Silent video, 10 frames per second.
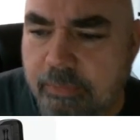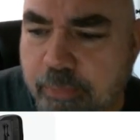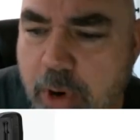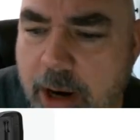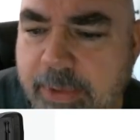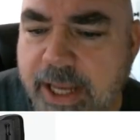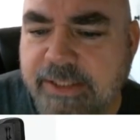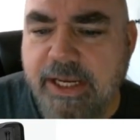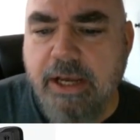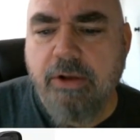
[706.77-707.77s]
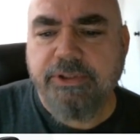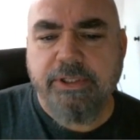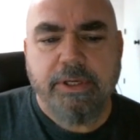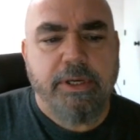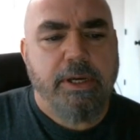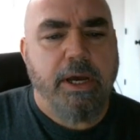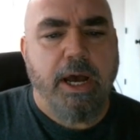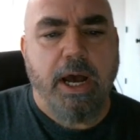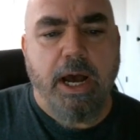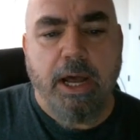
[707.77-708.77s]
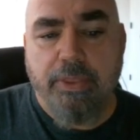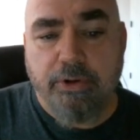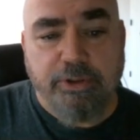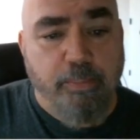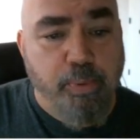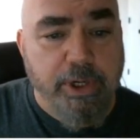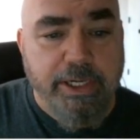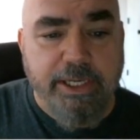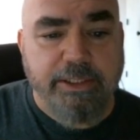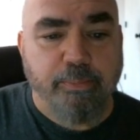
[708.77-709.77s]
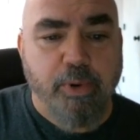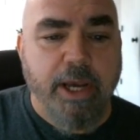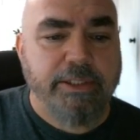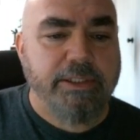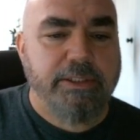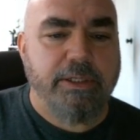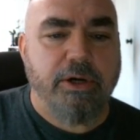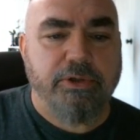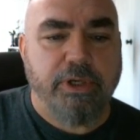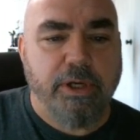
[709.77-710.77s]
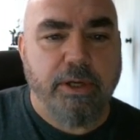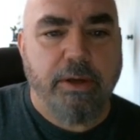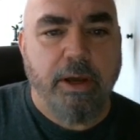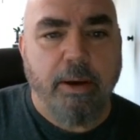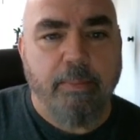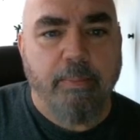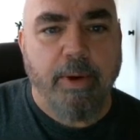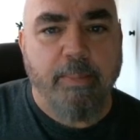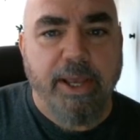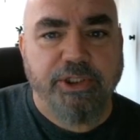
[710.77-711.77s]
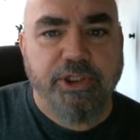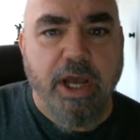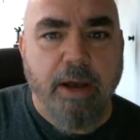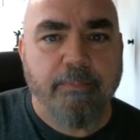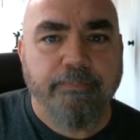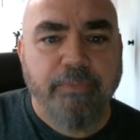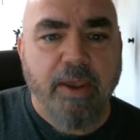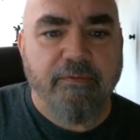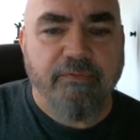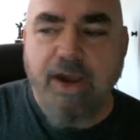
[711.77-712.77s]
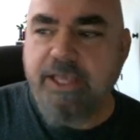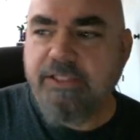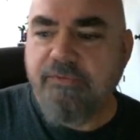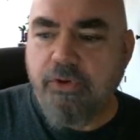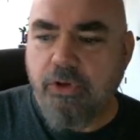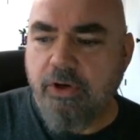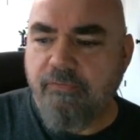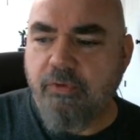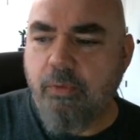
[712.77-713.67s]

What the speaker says: Prime Day sales. There's some pretty decent prices. Here's a benchtop vise if you're looking for